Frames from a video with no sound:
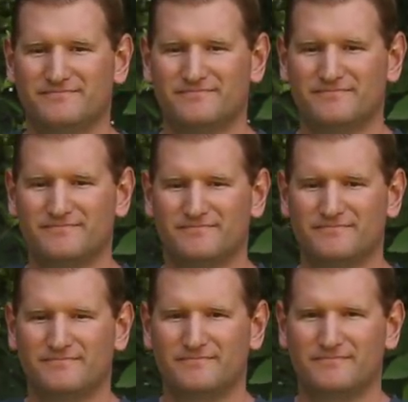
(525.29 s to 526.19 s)

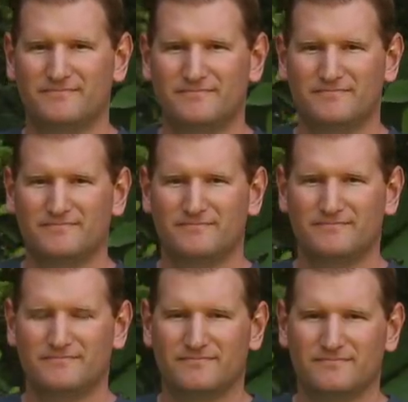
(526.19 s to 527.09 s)

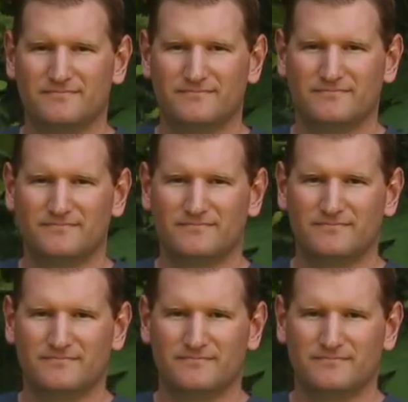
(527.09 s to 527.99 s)

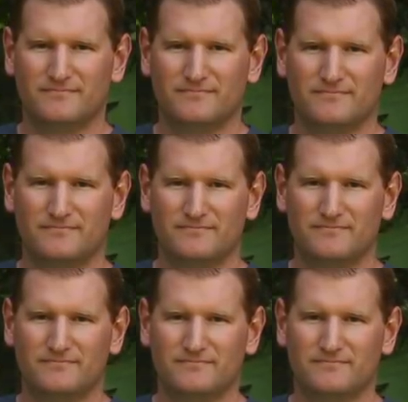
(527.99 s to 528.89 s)

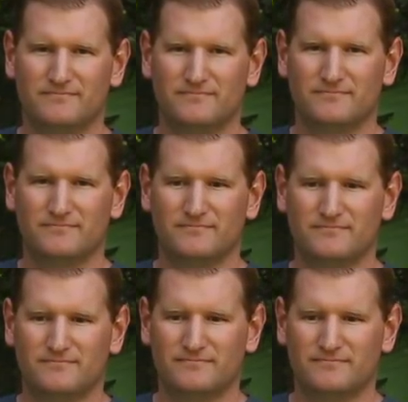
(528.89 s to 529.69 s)
No words are spoken by the person on screen.